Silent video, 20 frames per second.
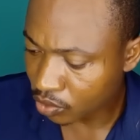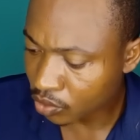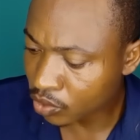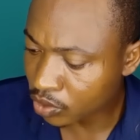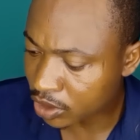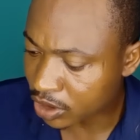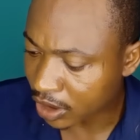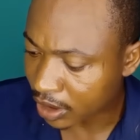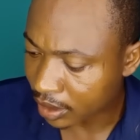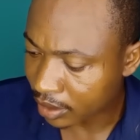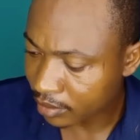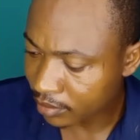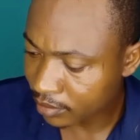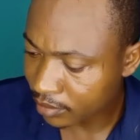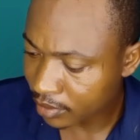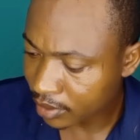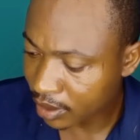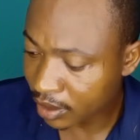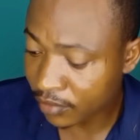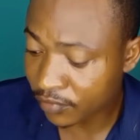Uche
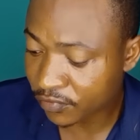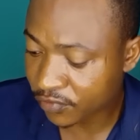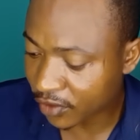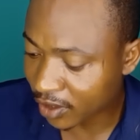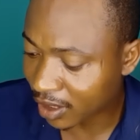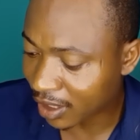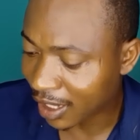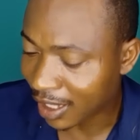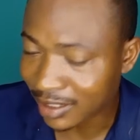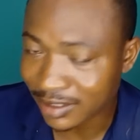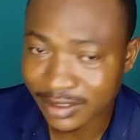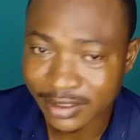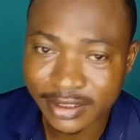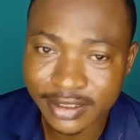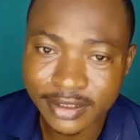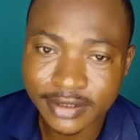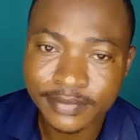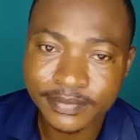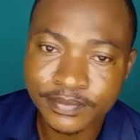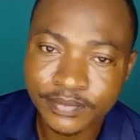in Finland.
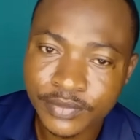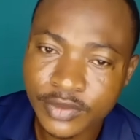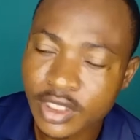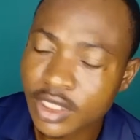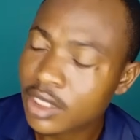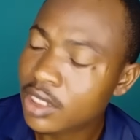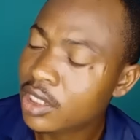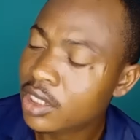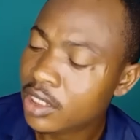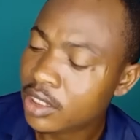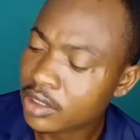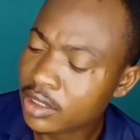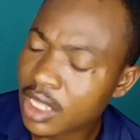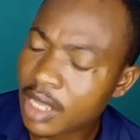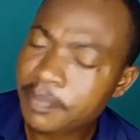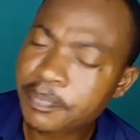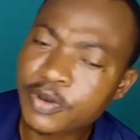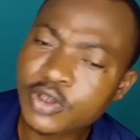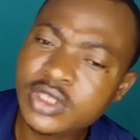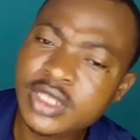
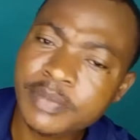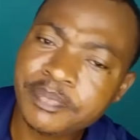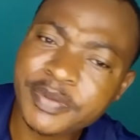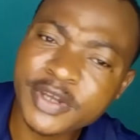They put the